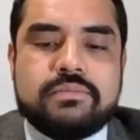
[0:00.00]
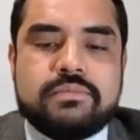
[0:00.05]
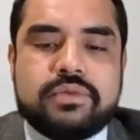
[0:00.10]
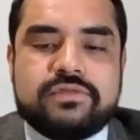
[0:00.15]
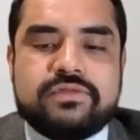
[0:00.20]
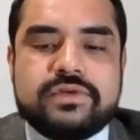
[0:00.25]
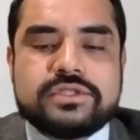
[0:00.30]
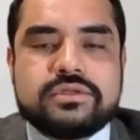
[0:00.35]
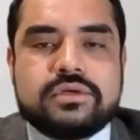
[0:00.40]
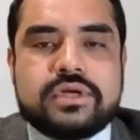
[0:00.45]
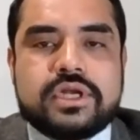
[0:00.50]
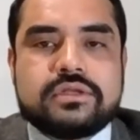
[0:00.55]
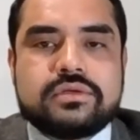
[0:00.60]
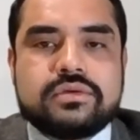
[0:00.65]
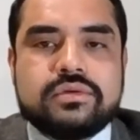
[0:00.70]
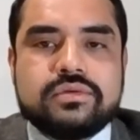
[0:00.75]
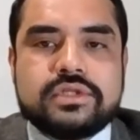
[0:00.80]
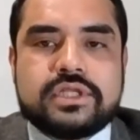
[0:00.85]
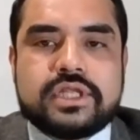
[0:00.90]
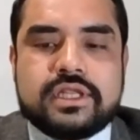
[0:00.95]
works in
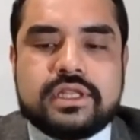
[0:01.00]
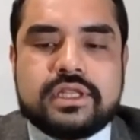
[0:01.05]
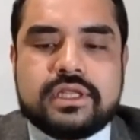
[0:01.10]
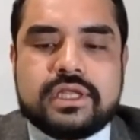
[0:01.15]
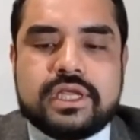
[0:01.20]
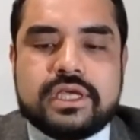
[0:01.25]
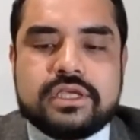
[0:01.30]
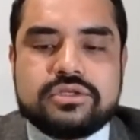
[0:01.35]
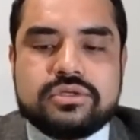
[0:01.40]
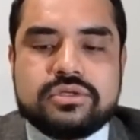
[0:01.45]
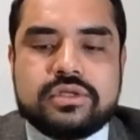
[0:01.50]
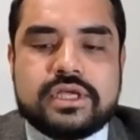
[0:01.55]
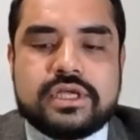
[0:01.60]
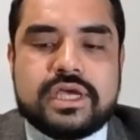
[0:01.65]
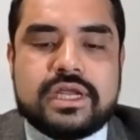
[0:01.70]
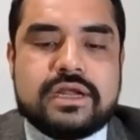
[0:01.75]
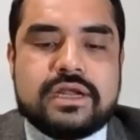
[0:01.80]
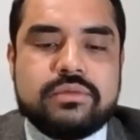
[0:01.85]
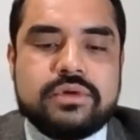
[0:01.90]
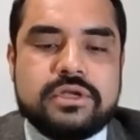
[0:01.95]
the Institute of Rev
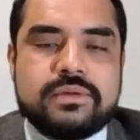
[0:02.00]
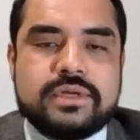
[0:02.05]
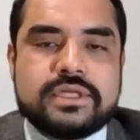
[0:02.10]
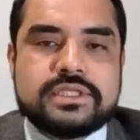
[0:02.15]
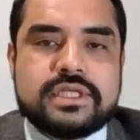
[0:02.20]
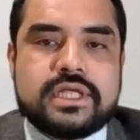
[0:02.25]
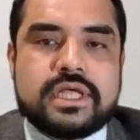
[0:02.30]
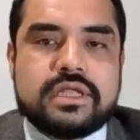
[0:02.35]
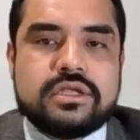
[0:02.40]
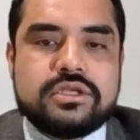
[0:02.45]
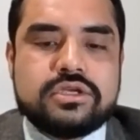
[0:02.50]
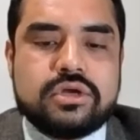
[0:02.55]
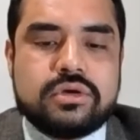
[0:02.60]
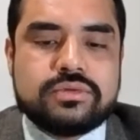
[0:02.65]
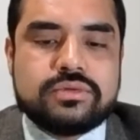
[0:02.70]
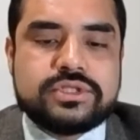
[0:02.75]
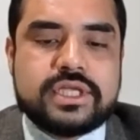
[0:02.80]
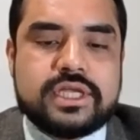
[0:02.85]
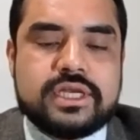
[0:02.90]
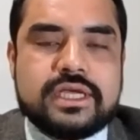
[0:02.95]
and
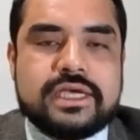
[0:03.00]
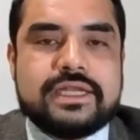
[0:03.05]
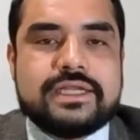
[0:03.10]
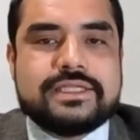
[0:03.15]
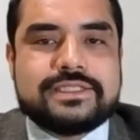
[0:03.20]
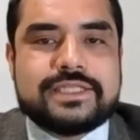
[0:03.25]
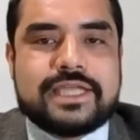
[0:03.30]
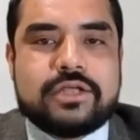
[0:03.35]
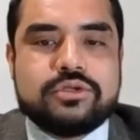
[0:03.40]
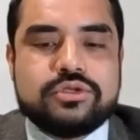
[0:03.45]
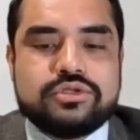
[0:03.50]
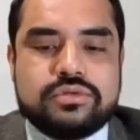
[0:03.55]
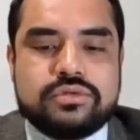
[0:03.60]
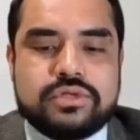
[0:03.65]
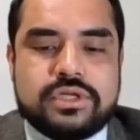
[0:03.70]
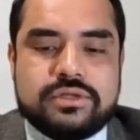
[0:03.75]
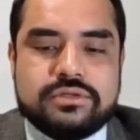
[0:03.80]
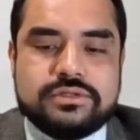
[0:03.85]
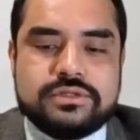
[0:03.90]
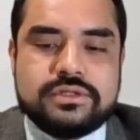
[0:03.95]
Deputy
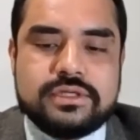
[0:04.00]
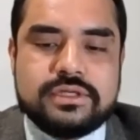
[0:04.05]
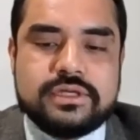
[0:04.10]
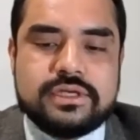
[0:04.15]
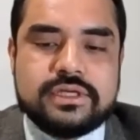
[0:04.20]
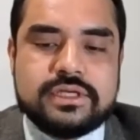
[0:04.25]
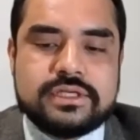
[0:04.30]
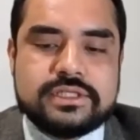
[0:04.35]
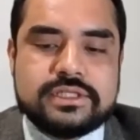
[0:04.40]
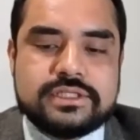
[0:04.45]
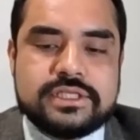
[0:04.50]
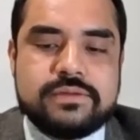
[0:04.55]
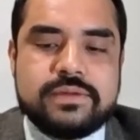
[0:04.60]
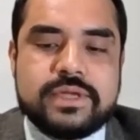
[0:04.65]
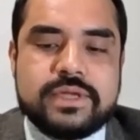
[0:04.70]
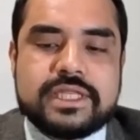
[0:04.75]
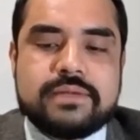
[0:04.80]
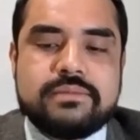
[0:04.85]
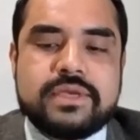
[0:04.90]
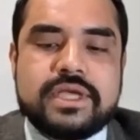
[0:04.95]
Professor of Law.
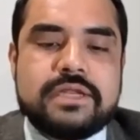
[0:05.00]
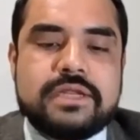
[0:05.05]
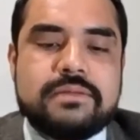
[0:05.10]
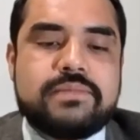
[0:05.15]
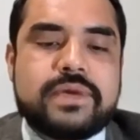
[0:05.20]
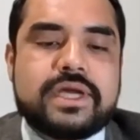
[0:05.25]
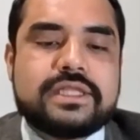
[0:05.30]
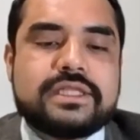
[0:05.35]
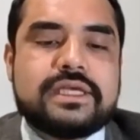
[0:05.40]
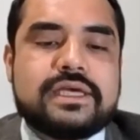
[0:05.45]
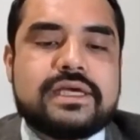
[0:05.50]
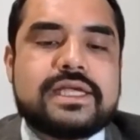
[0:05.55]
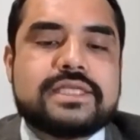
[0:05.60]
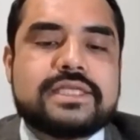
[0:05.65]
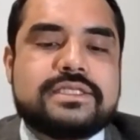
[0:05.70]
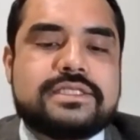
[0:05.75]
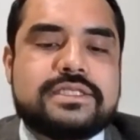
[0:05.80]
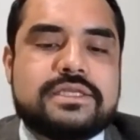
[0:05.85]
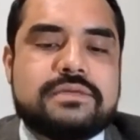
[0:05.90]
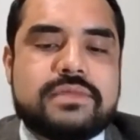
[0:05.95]

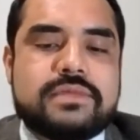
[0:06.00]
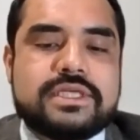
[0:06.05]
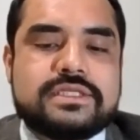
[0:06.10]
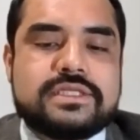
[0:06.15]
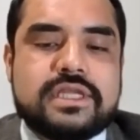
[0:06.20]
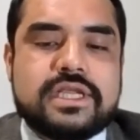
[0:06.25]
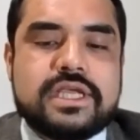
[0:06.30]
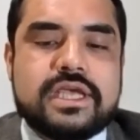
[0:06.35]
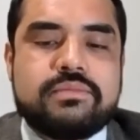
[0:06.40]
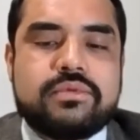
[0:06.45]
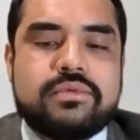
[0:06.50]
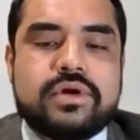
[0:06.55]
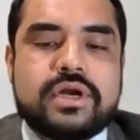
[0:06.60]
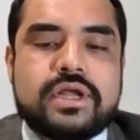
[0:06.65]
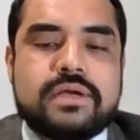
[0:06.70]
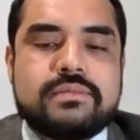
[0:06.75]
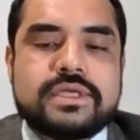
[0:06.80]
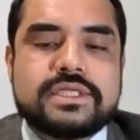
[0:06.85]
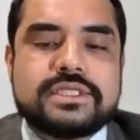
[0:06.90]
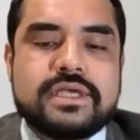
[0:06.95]
Silvia
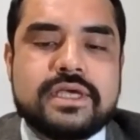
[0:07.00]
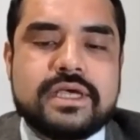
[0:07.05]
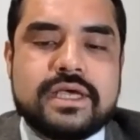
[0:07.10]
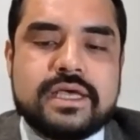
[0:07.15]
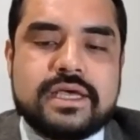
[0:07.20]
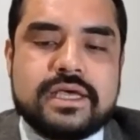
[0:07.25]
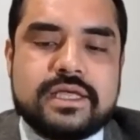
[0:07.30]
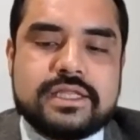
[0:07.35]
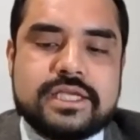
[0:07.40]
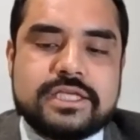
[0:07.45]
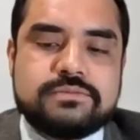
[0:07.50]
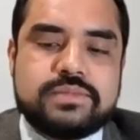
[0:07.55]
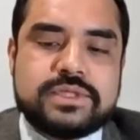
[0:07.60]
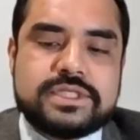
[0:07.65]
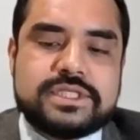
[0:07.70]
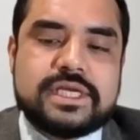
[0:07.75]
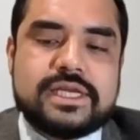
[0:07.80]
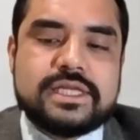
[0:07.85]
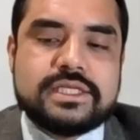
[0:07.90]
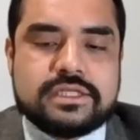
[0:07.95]
also
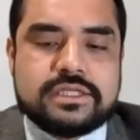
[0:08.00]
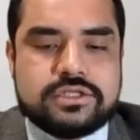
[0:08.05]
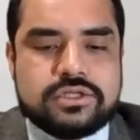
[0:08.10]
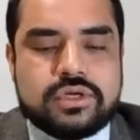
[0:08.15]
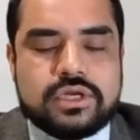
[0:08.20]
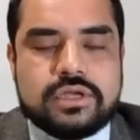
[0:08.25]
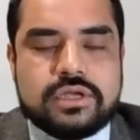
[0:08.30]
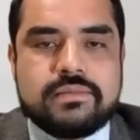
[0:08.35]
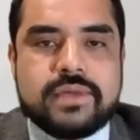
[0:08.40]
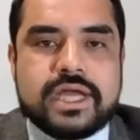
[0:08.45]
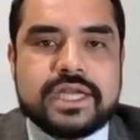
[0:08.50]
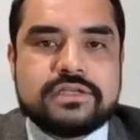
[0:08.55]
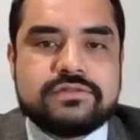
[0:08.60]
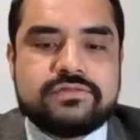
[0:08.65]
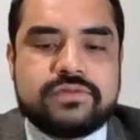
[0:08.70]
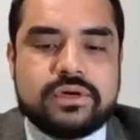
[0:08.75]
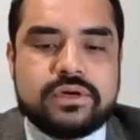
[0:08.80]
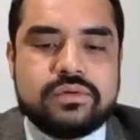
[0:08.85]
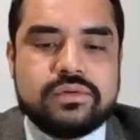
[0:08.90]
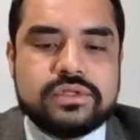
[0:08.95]
teaches in
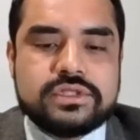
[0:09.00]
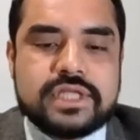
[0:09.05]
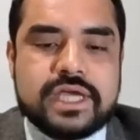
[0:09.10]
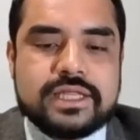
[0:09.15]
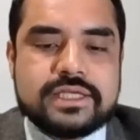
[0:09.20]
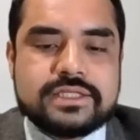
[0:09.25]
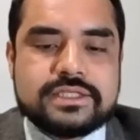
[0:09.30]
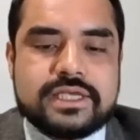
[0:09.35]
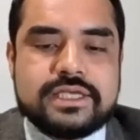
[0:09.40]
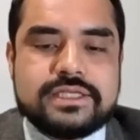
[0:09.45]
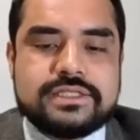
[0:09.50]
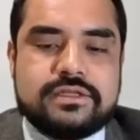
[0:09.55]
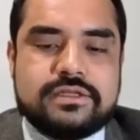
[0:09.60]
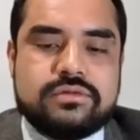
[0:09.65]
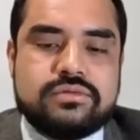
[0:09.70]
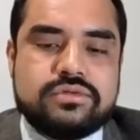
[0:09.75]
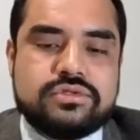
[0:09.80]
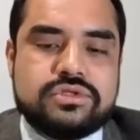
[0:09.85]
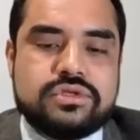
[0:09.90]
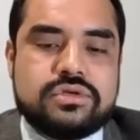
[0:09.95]
master's degree in
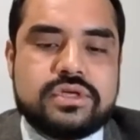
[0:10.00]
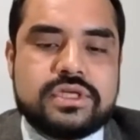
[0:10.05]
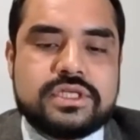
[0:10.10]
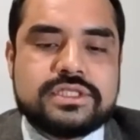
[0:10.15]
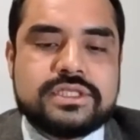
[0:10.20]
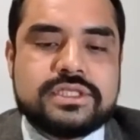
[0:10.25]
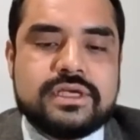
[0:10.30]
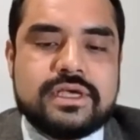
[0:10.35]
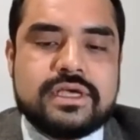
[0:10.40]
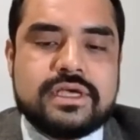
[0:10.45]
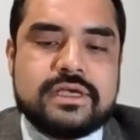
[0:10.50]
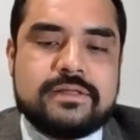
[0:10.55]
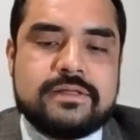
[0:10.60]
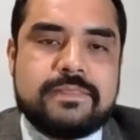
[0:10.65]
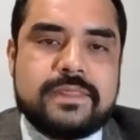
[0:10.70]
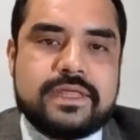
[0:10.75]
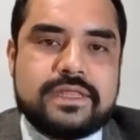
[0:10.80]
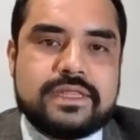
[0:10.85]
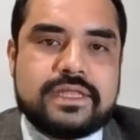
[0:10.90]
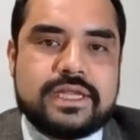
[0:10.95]
several
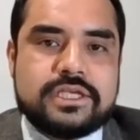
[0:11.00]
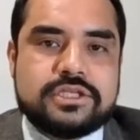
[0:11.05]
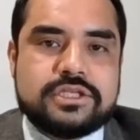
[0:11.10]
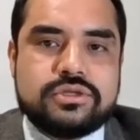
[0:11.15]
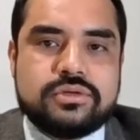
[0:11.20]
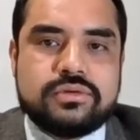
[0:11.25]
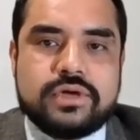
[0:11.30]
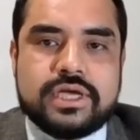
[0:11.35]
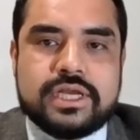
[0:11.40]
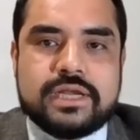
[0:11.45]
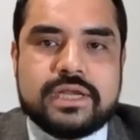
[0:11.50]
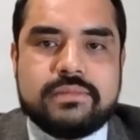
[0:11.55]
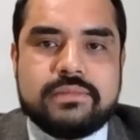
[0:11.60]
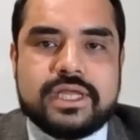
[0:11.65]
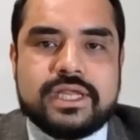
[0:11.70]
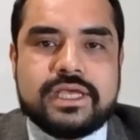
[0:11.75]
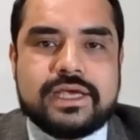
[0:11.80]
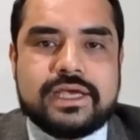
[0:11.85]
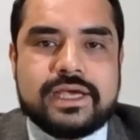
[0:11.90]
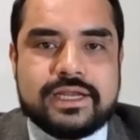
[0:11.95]
schools and
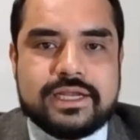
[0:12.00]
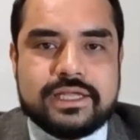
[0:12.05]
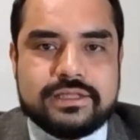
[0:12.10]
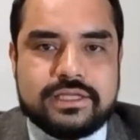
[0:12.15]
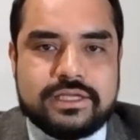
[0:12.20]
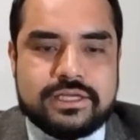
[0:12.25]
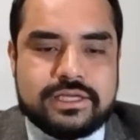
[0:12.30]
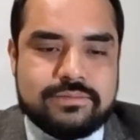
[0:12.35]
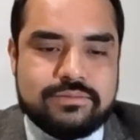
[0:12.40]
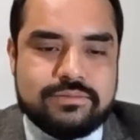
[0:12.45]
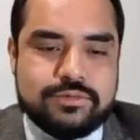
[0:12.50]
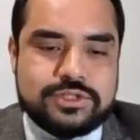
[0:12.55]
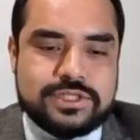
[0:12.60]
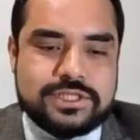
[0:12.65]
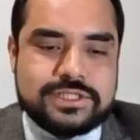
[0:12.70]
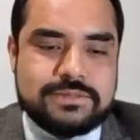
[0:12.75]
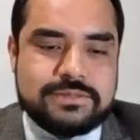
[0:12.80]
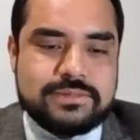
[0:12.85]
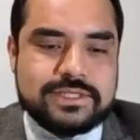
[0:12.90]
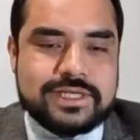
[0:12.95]
law
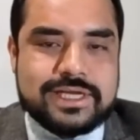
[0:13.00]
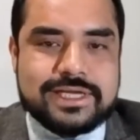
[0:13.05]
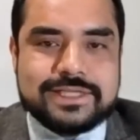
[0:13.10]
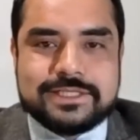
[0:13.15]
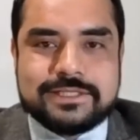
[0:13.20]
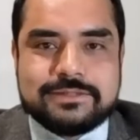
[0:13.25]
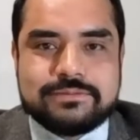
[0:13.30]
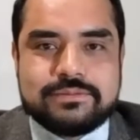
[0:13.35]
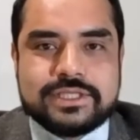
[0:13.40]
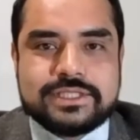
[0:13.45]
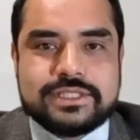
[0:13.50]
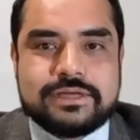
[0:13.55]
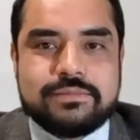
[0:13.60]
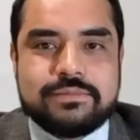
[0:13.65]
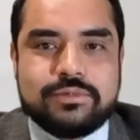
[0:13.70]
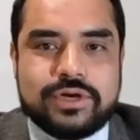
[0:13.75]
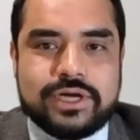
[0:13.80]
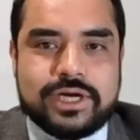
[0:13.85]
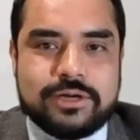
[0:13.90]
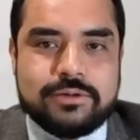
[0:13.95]
institutions in Latin
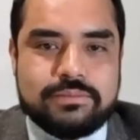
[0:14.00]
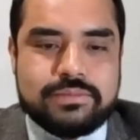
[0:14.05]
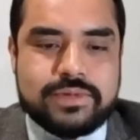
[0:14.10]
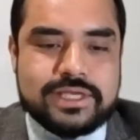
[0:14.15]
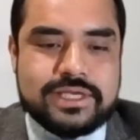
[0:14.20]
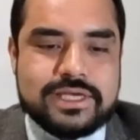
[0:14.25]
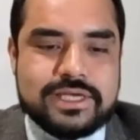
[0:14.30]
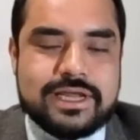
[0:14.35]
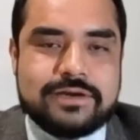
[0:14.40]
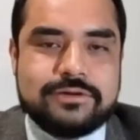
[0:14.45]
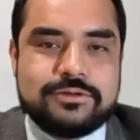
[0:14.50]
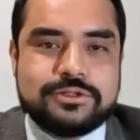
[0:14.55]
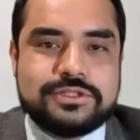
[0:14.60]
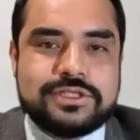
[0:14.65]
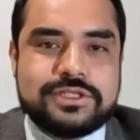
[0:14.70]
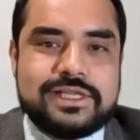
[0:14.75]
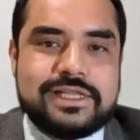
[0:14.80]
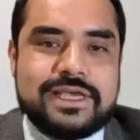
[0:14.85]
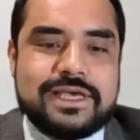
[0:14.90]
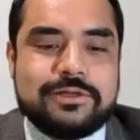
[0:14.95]
America. Thank you very
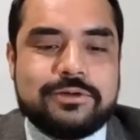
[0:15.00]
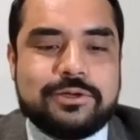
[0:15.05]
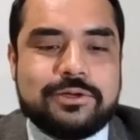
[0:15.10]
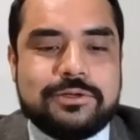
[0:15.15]
much,